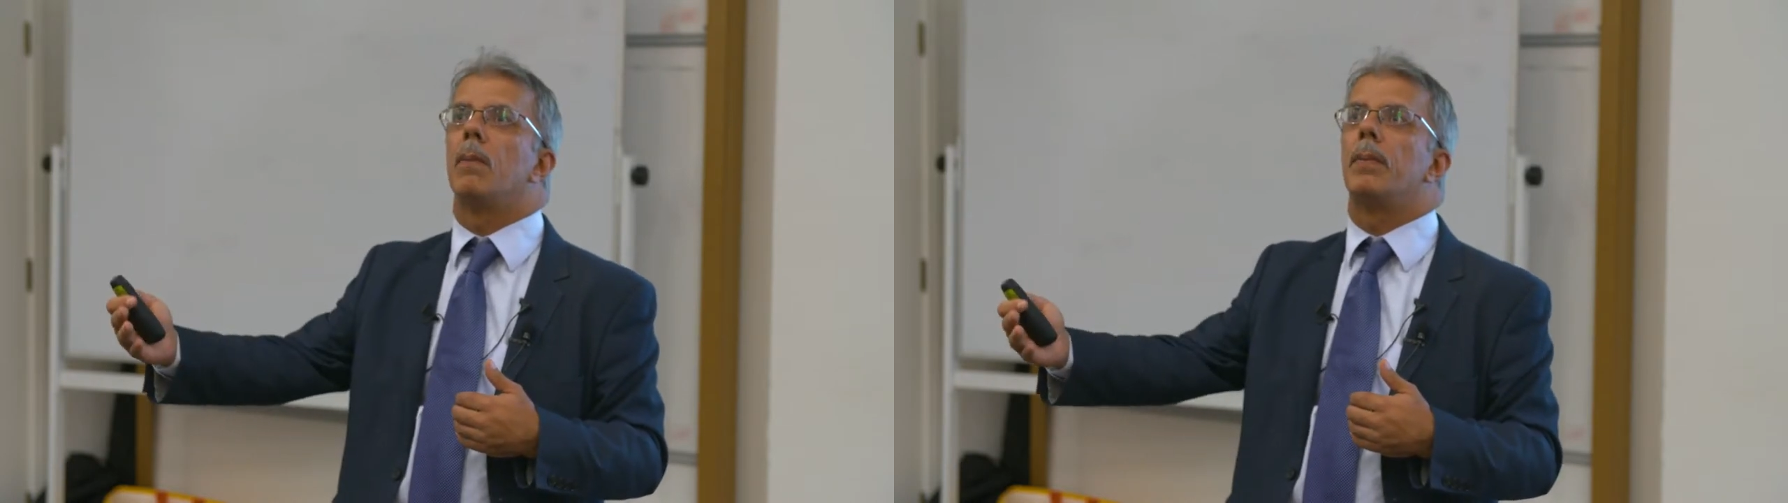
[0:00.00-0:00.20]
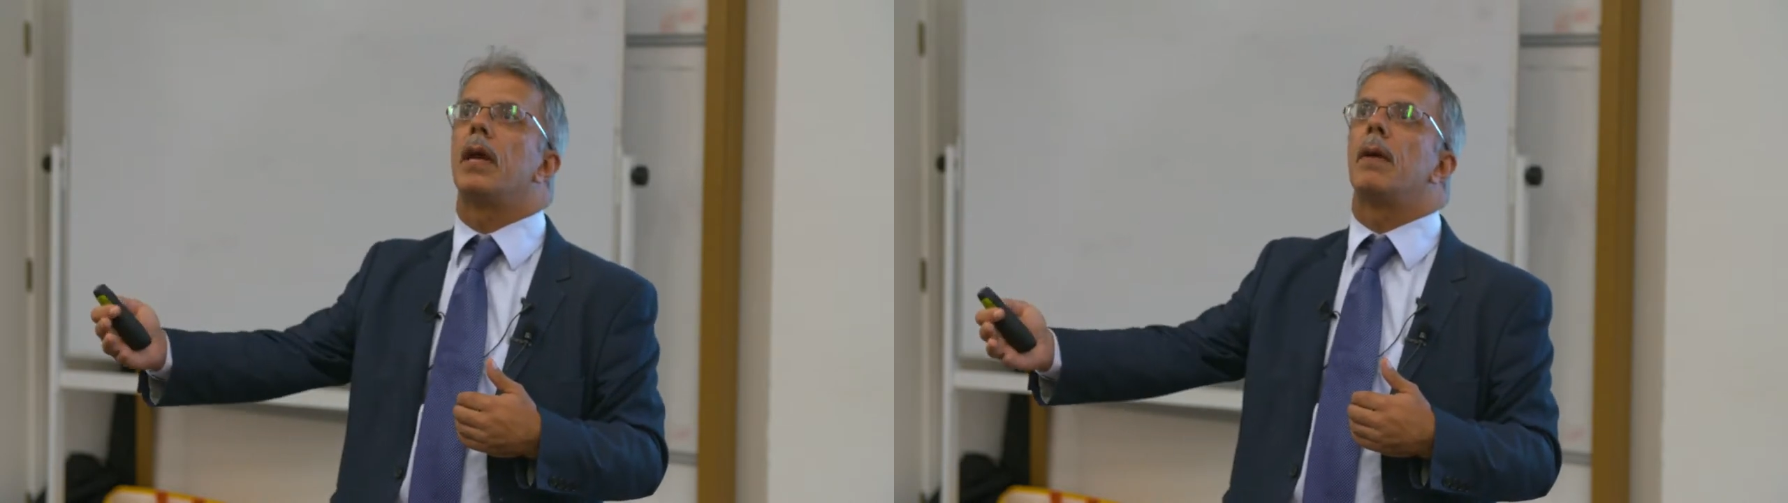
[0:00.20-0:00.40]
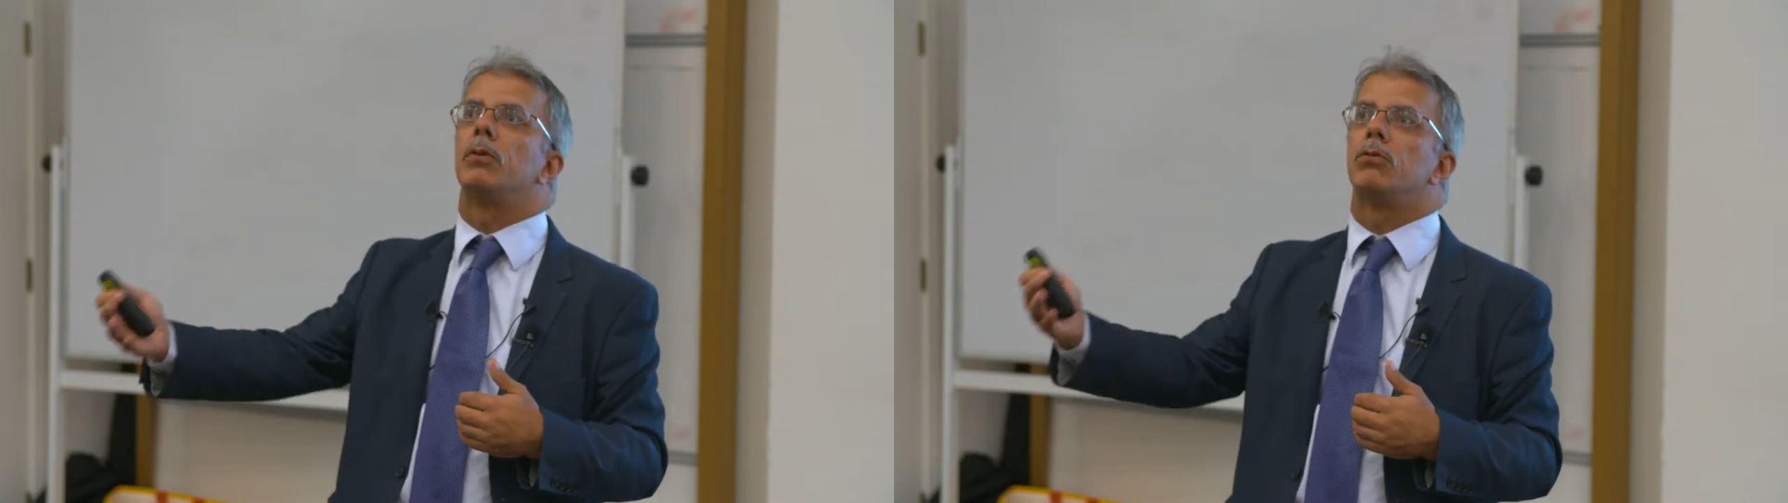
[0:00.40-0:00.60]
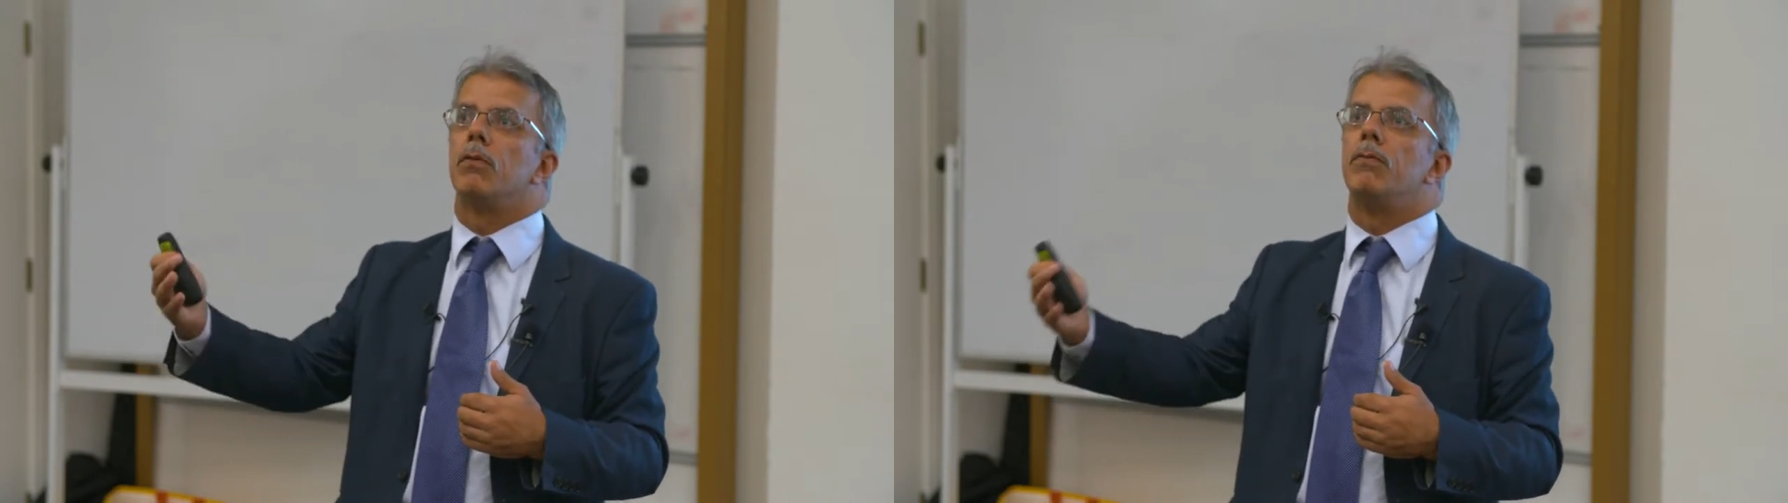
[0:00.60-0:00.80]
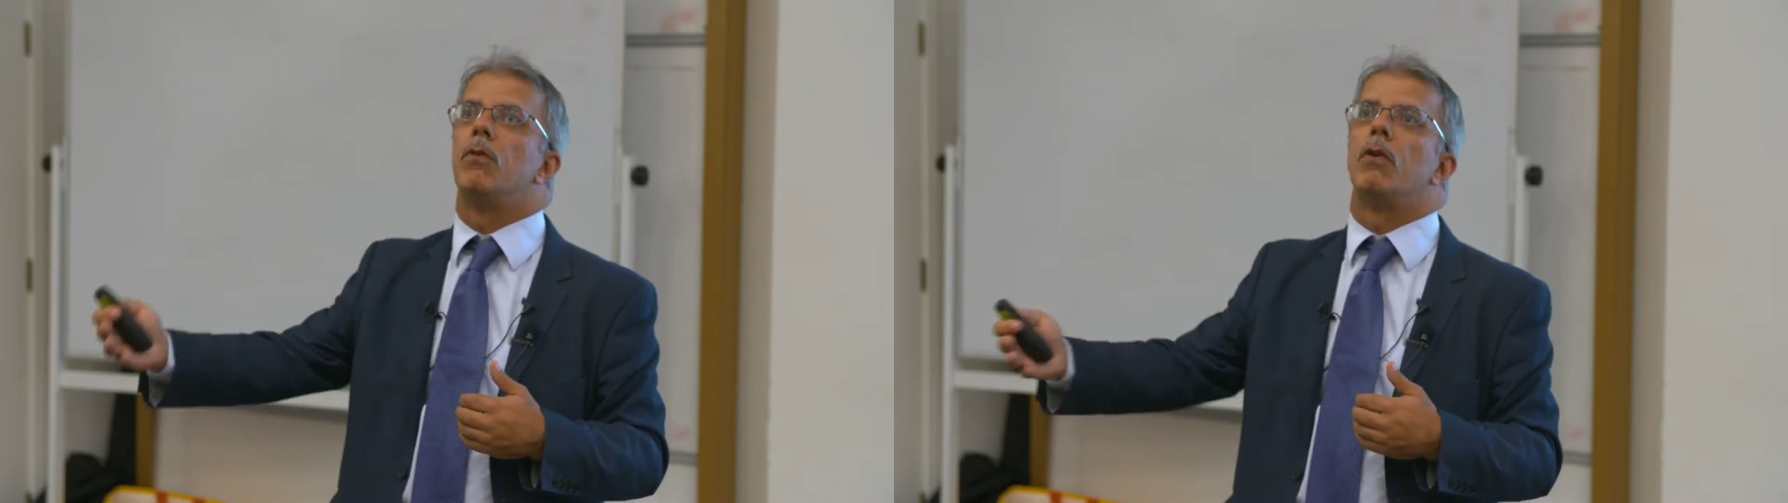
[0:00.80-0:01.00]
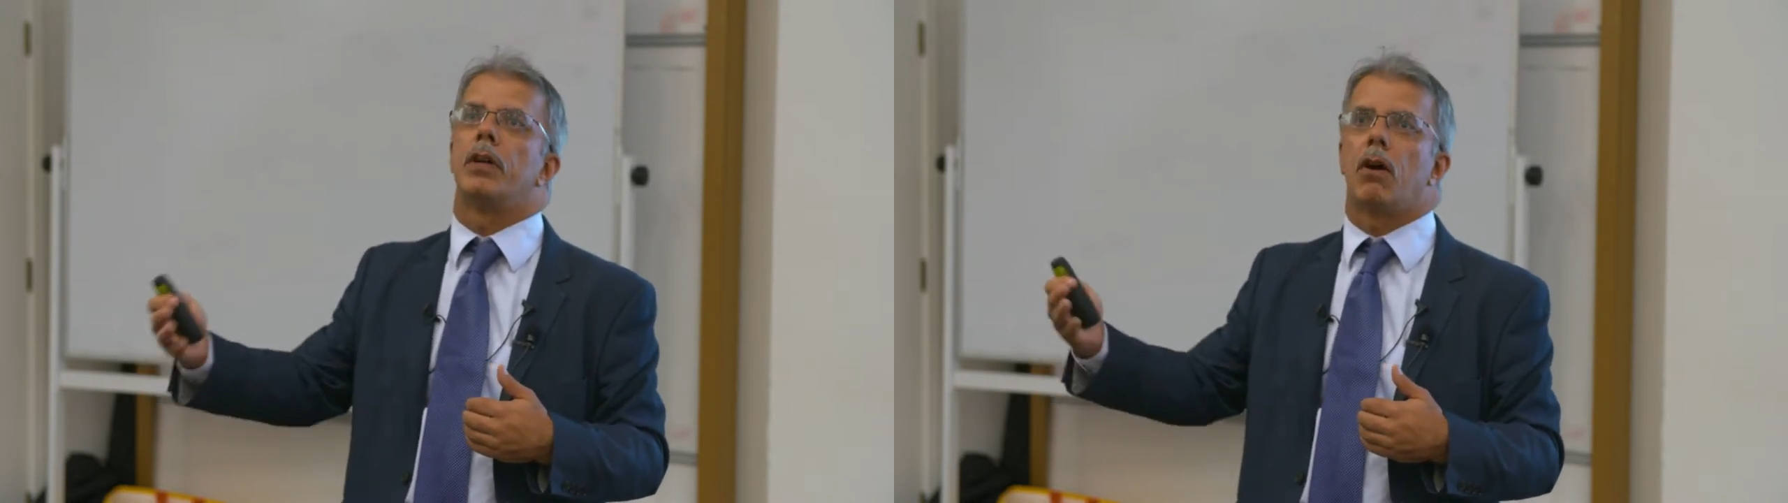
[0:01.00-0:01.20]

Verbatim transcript: be able to avoid